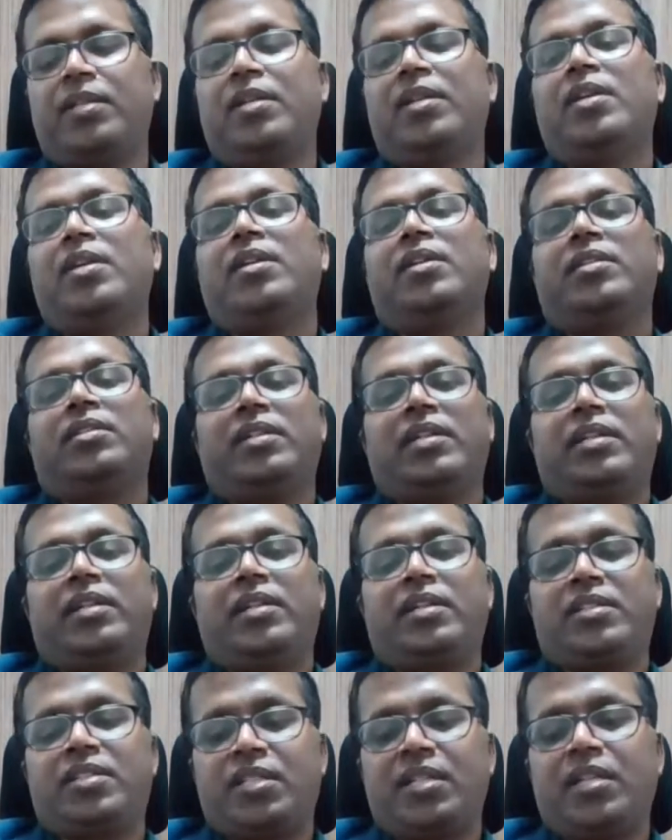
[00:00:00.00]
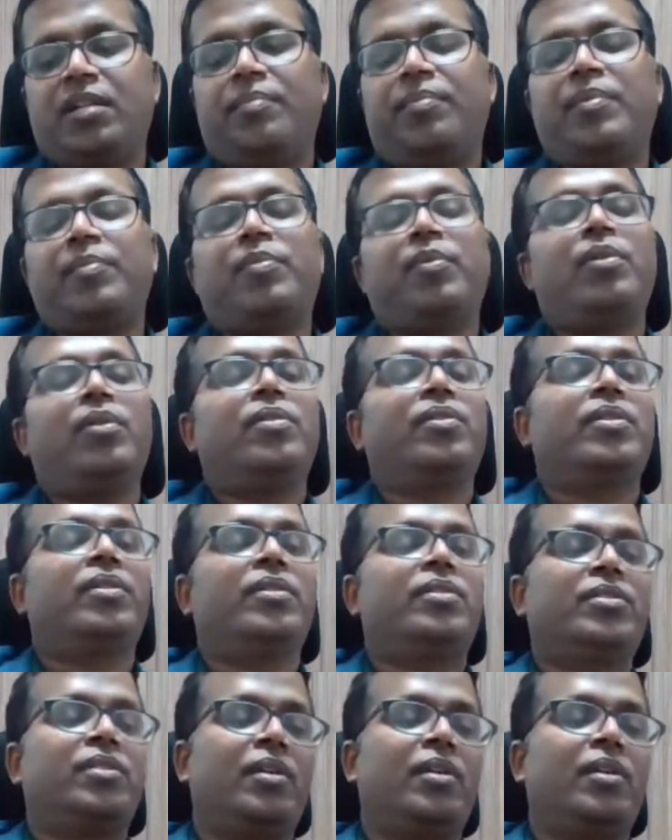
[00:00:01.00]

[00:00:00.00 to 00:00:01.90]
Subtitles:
But there are still people,